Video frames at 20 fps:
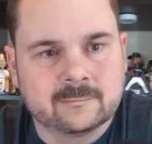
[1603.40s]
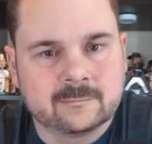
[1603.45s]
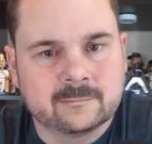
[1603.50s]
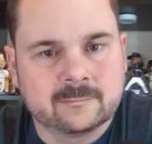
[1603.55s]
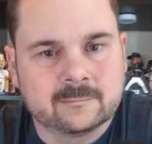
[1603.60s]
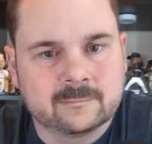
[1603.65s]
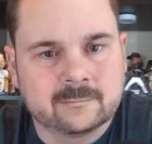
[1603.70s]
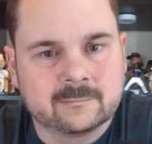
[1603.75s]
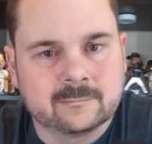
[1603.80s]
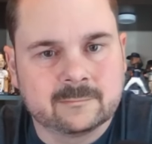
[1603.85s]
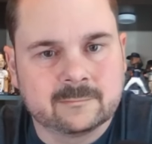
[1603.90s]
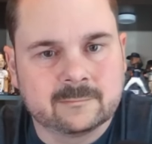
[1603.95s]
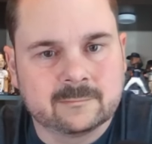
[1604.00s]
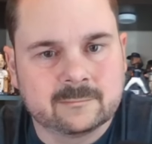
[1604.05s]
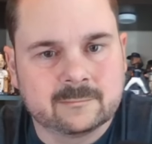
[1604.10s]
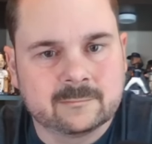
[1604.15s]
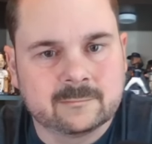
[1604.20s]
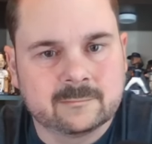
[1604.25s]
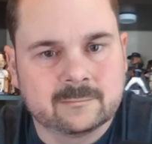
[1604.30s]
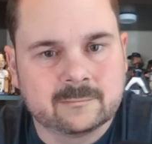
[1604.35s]

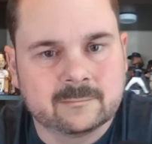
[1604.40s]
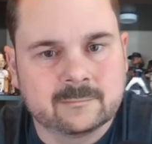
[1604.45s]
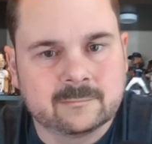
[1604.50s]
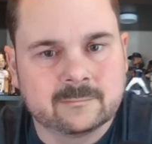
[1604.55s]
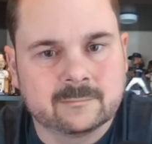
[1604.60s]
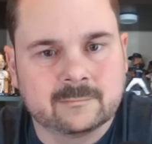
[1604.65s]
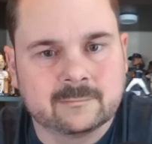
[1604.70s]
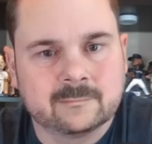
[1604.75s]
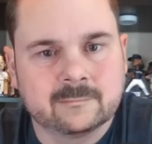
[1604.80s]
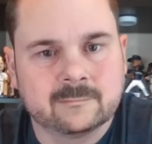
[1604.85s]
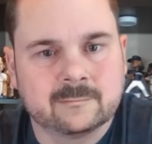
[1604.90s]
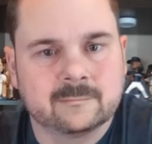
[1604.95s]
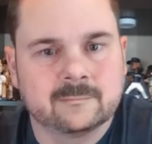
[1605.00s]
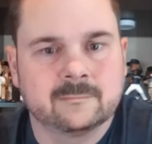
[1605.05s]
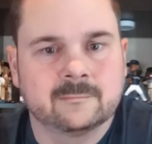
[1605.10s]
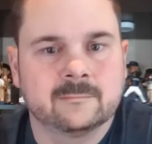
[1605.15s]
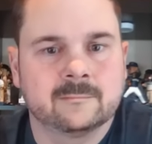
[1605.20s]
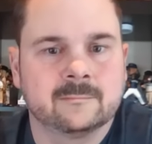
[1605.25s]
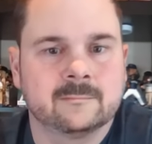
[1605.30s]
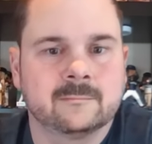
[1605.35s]

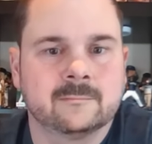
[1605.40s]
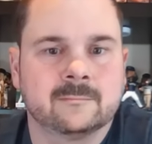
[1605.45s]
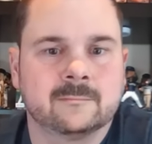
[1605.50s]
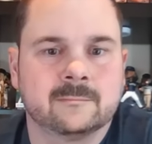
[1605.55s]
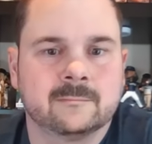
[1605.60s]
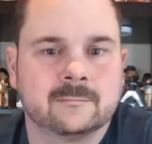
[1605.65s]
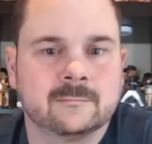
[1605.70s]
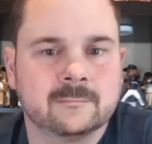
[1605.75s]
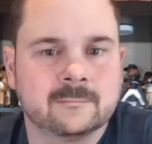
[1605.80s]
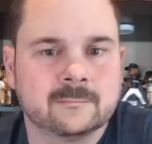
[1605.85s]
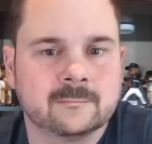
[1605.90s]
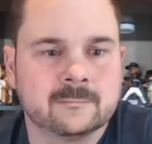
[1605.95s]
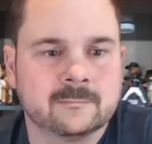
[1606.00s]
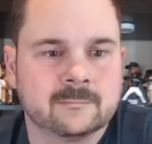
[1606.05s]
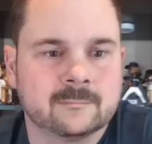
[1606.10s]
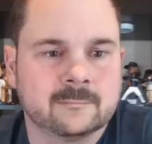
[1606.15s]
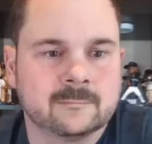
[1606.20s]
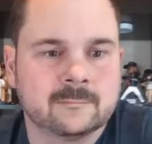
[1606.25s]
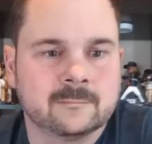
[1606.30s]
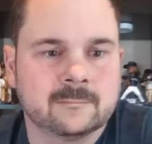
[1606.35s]

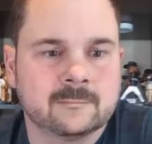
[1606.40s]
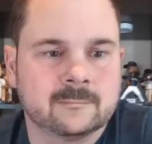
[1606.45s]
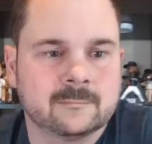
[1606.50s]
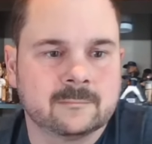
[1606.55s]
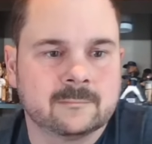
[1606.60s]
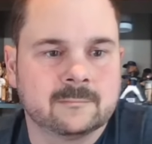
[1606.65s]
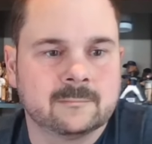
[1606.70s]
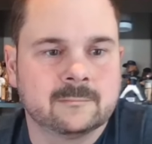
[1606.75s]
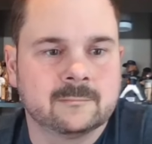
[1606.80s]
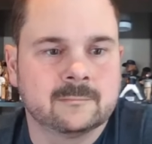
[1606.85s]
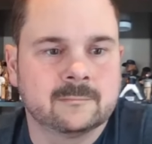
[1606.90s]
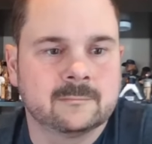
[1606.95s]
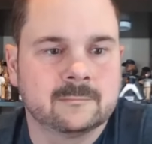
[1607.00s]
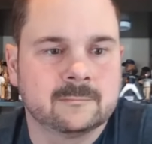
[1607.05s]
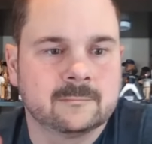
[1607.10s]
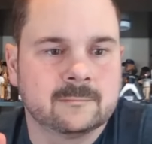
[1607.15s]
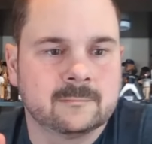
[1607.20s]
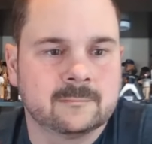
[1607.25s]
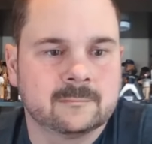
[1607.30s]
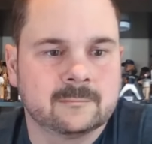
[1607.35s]

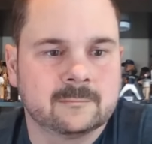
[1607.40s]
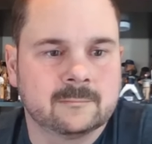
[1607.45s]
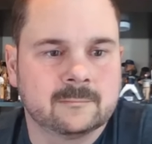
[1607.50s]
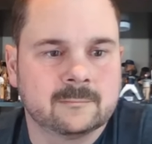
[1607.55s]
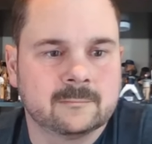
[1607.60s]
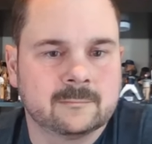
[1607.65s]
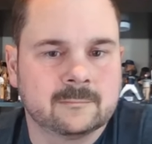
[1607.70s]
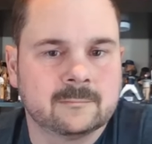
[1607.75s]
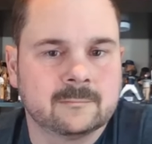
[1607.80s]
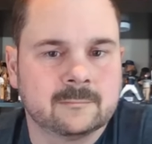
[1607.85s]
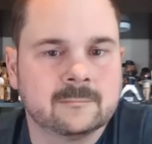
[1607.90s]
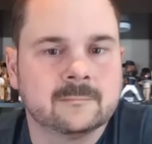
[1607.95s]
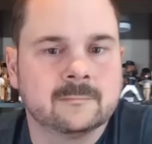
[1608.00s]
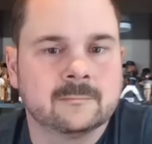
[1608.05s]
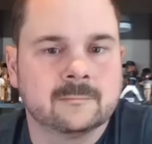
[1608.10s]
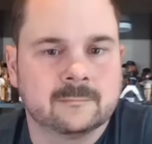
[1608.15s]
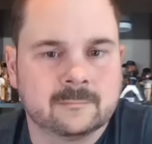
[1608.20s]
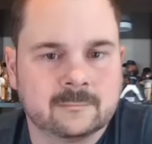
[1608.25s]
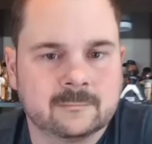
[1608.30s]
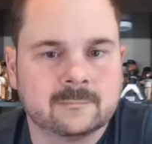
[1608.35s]

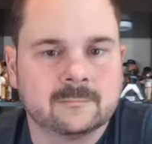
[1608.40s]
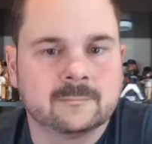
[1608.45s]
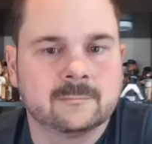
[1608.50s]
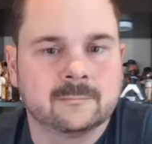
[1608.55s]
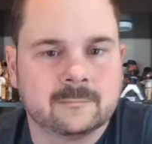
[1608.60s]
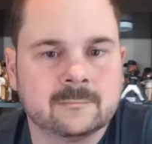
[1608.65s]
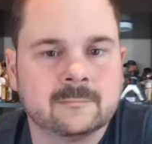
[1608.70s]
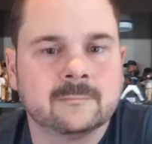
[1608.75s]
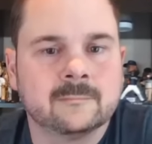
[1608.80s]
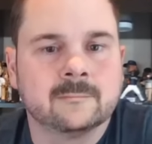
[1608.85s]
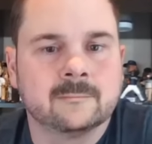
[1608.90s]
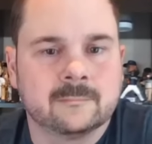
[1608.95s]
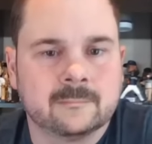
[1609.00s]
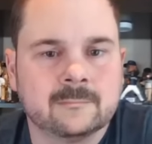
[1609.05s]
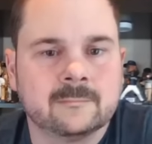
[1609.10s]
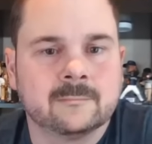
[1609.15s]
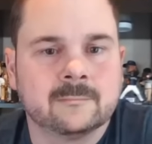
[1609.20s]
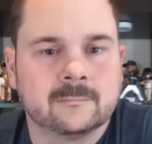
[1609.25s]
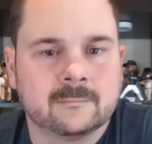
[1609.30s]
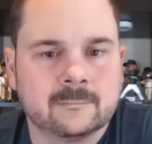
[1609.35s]

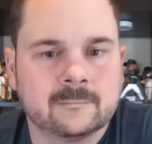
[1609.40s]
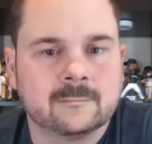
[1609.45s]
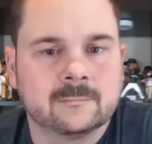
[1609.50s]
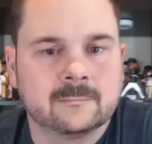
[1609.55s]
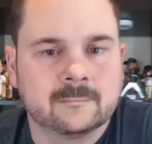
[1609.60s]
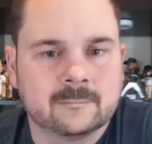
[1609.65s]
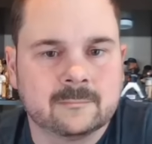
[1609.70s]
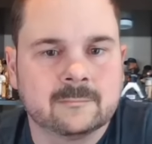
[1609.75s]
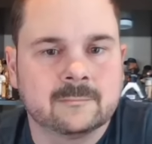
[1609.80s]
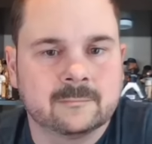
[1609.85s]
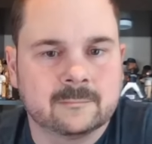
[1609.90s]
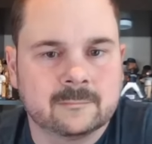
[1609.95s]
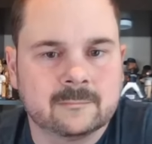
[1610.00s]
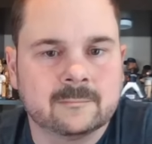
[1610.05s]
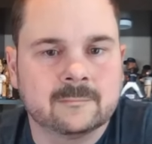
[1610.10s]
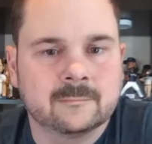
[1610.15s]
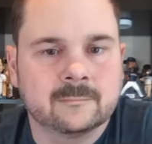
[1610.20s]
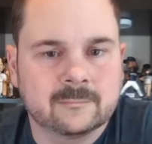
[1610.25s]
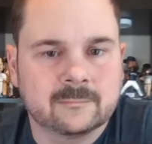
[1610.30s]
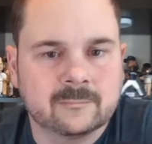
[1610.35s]

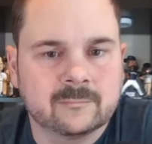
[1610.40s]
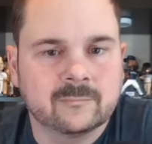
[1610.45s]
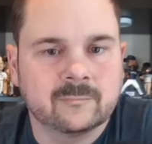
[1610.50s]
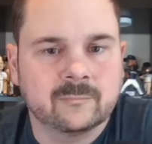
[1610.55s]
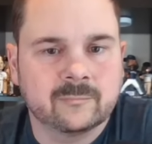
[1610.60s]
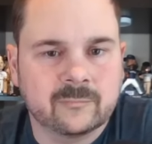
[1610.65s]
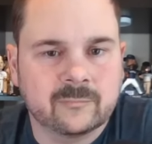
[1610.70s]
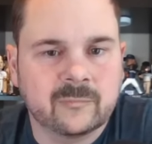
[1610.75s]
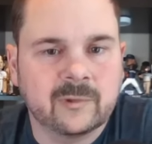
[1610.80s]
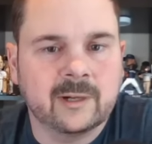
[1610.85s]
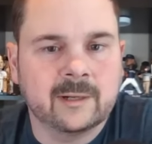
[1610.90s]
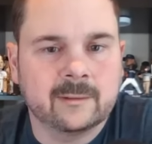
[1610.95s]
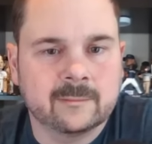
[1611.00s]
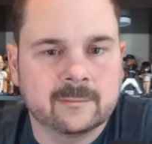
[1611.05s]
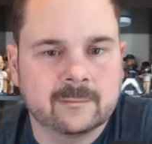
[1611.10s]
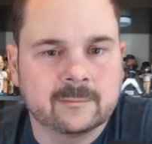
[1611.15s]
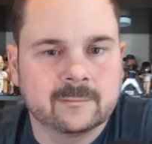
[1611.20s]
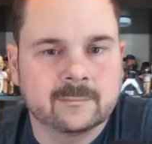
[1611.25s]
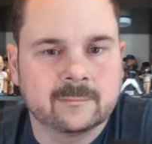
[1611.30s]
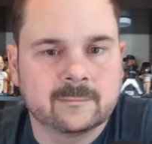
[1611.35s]
This person isn't speaking.